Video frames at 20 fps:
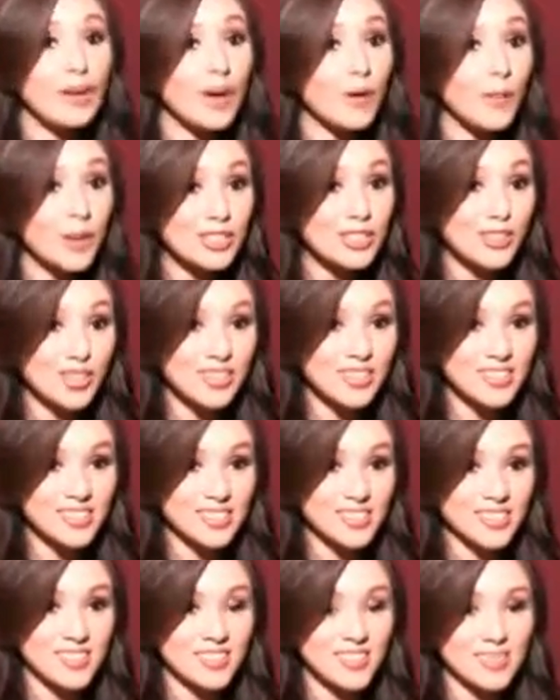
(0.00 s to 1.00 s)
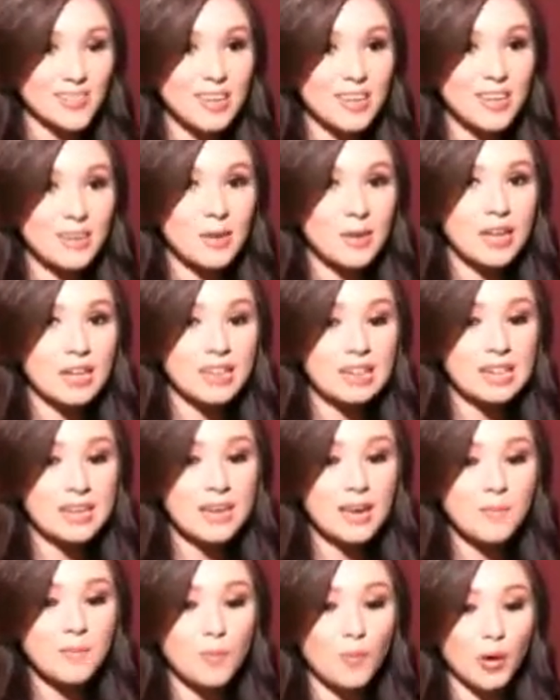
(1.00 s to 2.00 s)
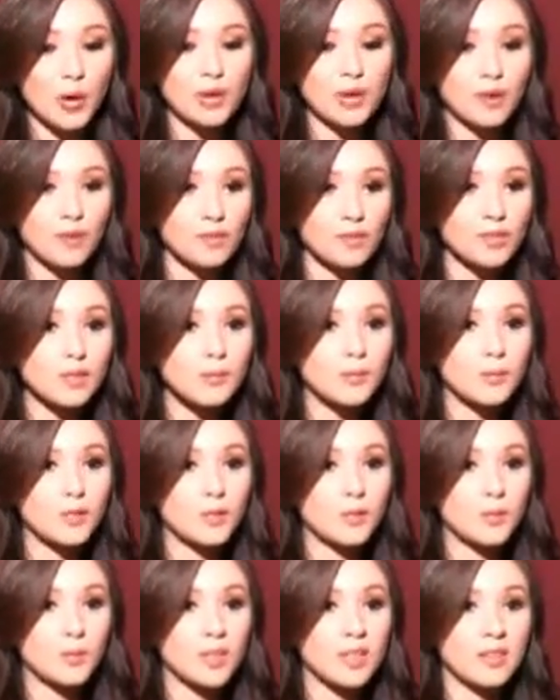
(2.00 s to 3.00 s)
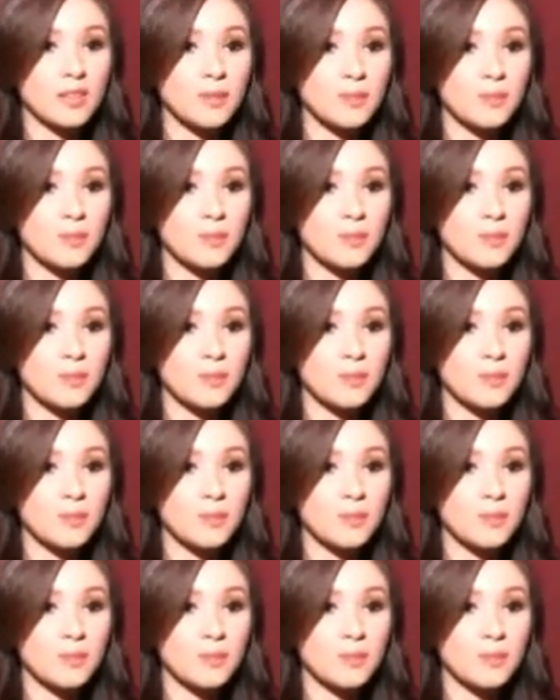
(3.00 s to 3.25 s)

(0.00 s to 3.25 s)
I wear dresses, so I think I'm more comfortable with